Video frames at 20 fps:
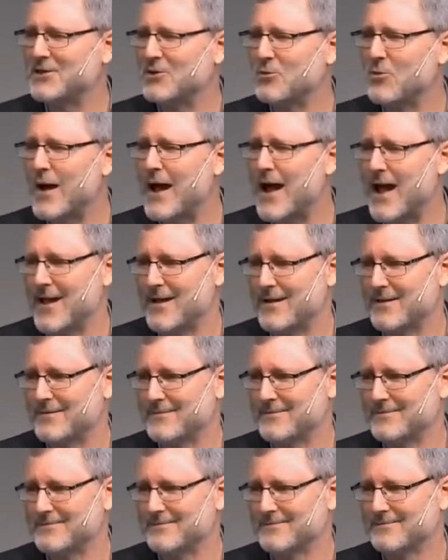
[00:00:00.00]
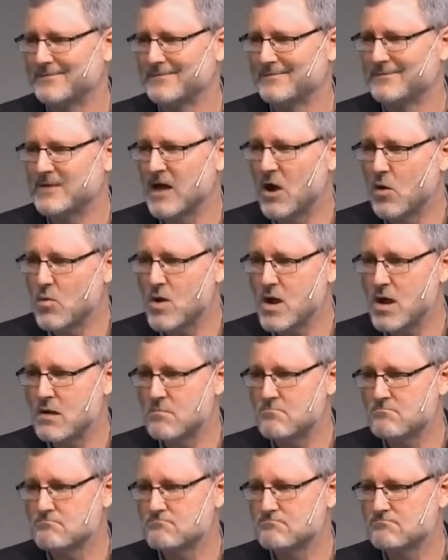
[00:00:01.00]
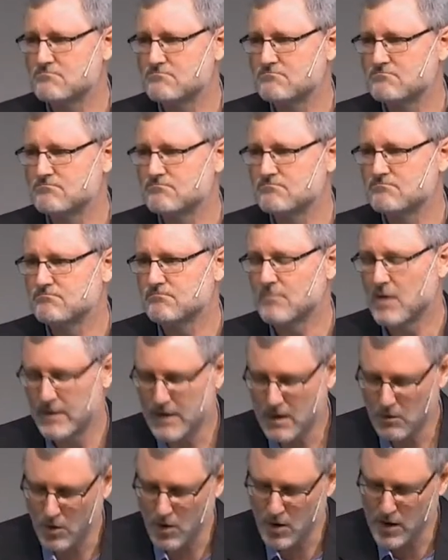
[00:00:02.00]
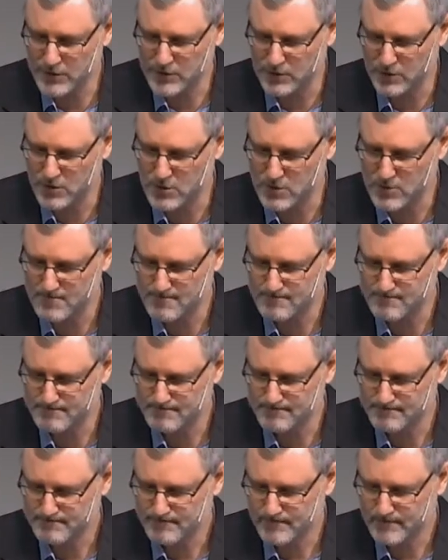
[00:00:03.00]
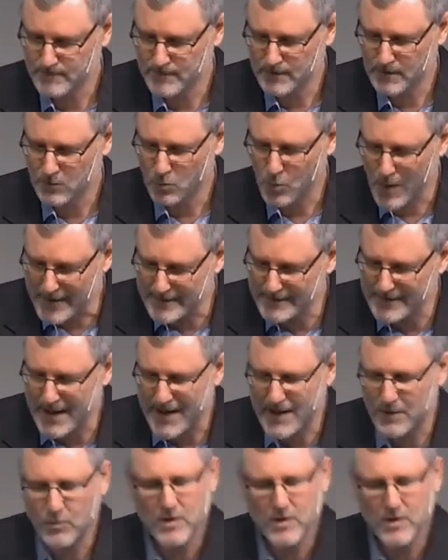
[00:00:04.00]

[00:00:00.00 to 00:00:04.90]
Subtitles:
in the way, don't we? I know I do. One day